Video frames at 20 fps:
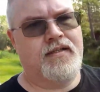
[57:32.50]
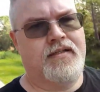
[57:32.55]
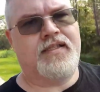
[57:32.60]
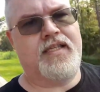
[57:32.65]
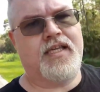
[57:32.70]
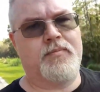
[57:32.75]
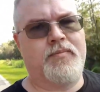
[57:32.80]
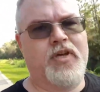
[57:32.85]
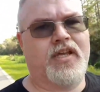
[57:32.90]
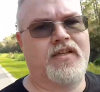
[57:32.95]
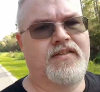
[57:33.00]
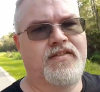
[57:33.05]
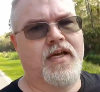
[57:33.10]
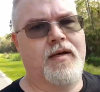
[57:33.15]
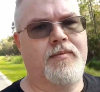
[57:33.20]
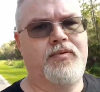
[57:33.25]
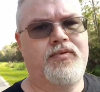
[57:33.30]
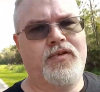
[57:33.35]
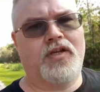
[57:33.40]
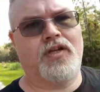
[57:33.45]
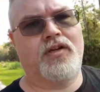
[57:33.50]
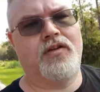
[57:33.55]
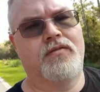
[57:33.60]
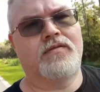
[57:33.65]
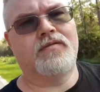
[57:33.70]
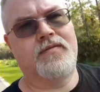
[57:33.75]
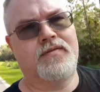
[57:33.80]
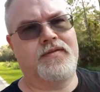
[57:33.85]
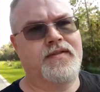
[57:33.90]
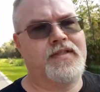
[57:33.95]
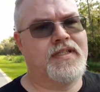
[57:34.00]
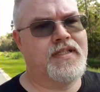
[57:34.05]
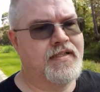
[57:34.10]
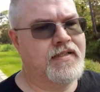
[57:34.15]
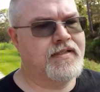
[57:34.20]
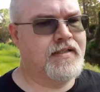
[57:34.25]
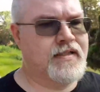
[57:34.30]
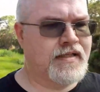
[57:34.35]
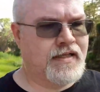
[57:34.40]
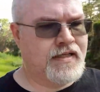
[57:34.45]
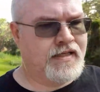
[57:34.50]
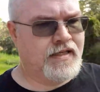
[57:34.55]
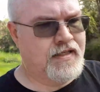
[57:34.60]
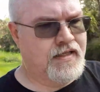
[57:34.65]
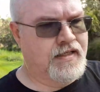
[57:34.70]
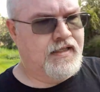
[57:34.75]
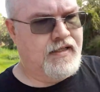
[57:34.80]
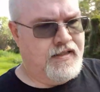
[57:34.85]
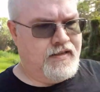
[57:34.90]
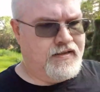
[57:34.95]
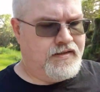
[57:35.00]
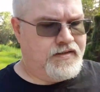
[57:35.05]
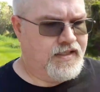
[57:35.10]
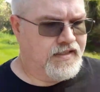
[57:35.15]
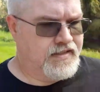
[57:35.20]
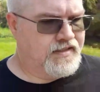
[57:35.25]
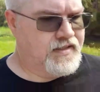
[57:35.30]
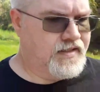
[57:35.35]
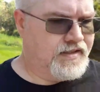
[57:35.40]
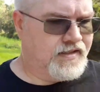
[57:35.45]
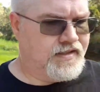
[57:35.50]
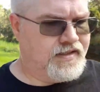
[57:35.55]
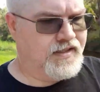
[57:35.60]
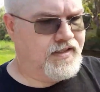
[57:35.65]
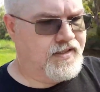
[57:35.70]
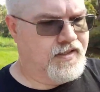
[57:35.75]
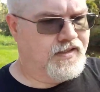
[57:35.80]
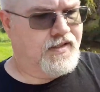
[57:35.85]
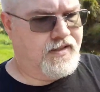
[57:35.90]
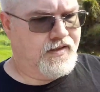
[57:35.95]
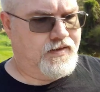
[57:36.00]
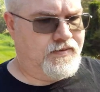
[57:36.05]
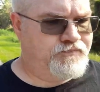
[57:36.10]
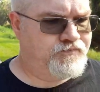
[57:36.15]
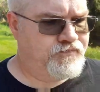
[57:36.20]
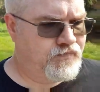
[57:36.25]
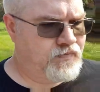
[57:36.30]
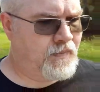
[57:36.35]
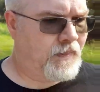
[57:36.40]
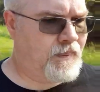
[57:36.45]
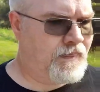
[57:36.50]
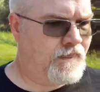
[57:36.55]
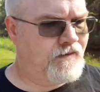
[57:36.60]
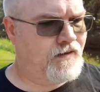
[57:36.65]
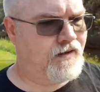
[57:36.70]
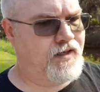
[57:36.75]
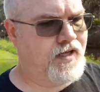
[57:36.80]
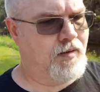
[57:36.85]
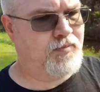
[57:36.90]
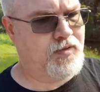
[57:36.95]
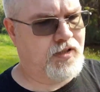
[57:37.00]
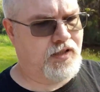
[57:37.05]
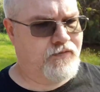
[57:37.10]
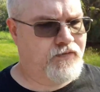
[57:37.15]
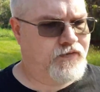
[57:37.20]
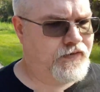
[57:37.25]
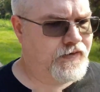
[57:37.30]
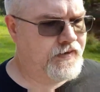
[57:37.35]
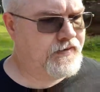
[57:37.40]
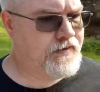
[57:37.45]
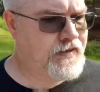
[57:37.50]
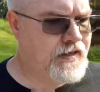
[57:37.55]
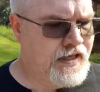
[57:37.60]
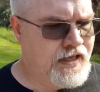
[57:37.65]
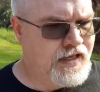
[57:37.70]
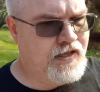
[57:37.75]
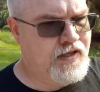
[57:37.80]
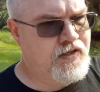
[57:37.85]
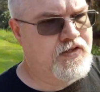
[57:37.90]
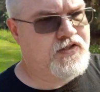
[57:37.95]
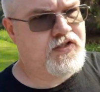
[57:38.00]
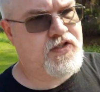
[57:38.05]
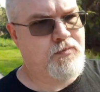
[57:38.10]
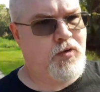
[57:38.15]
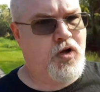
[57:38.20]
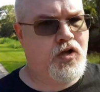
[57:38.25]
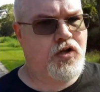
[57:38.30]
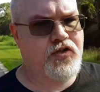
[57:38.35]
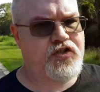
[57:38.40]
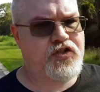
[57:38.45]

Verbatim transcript: get picked up, you know. They did uh, a couple of small